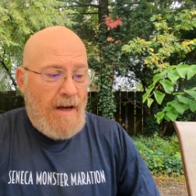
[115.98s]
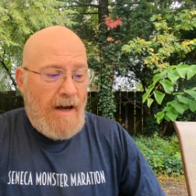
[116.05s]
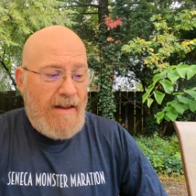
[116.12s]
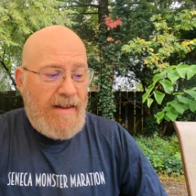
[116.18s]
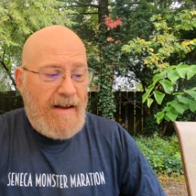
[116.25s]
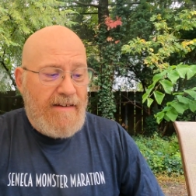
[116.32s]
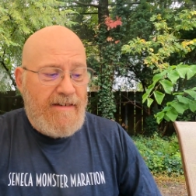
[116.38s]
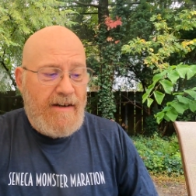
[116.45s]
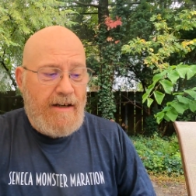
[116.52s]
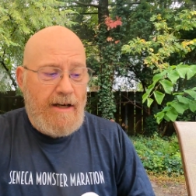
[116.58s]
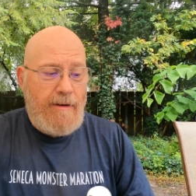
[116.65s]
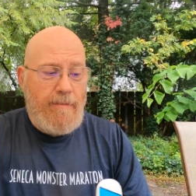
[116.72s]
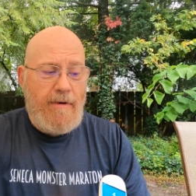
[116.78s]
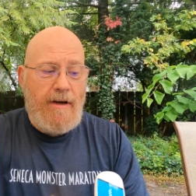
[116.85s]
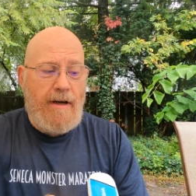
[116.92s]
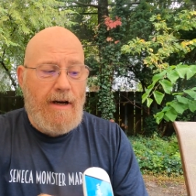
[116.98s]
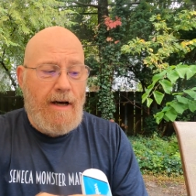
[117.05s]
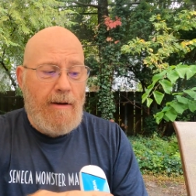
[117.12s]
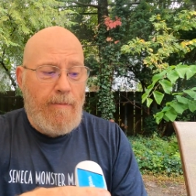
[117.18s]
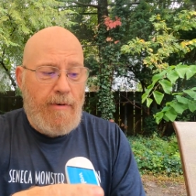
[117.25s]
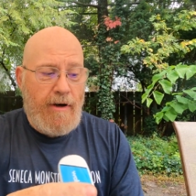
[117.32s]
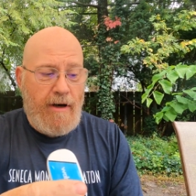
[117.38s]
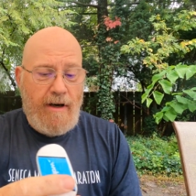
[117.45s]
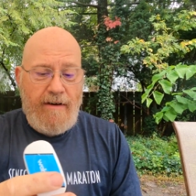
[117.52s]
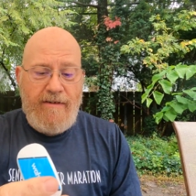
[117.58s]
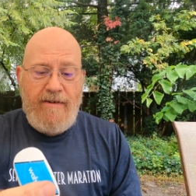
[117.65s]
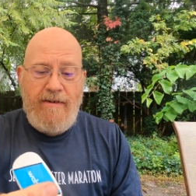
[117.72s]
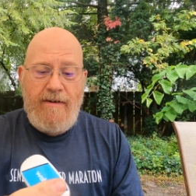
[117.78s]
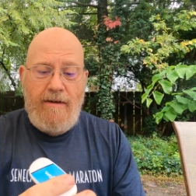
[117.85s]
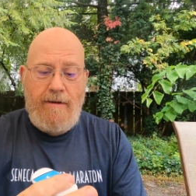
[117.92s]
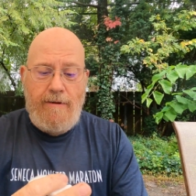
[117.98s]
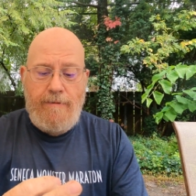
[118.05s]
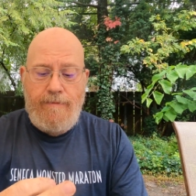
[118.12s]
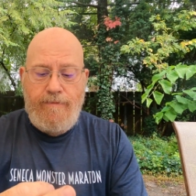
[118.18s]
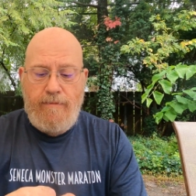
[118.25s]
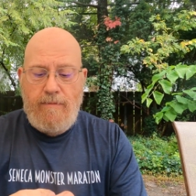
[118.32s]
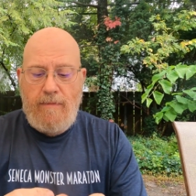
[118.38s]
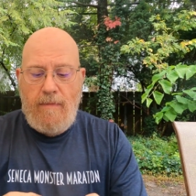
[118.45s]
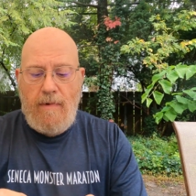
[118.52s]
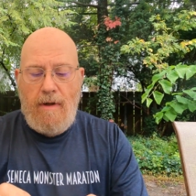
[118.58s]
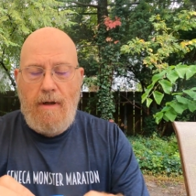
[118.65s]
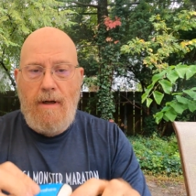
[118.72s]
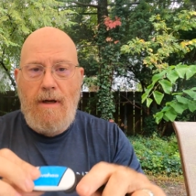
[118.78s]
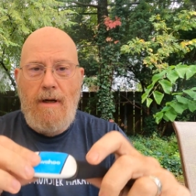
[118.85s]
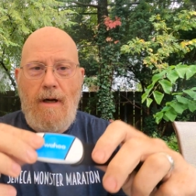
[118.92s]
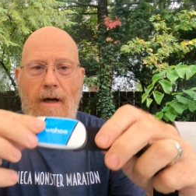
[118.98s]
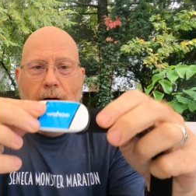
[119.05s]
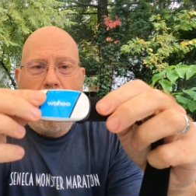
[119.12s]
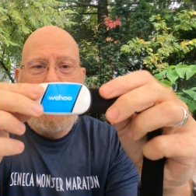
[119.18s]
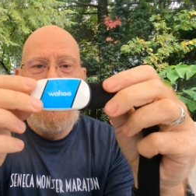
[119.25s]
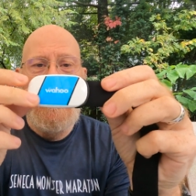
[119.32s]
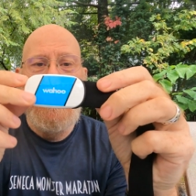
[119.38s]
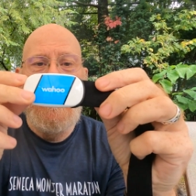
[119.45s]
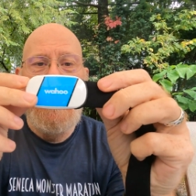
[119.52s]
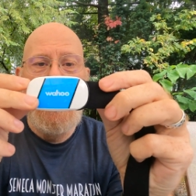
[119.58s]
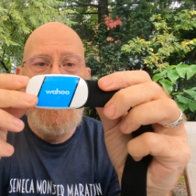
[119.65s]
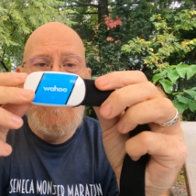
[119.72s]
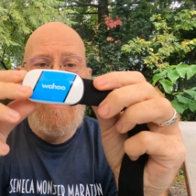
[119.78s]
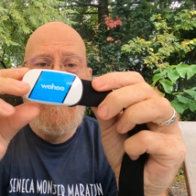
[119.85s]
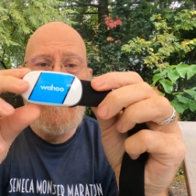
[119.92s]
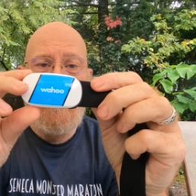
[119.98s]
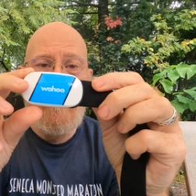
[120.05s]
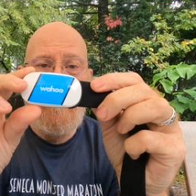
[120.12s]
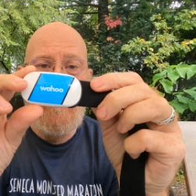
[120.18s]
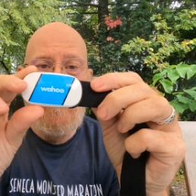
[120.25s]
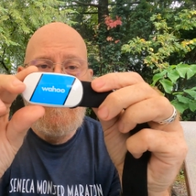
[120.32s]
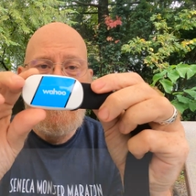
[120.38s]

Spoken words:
At that time, I bought a Wahoo,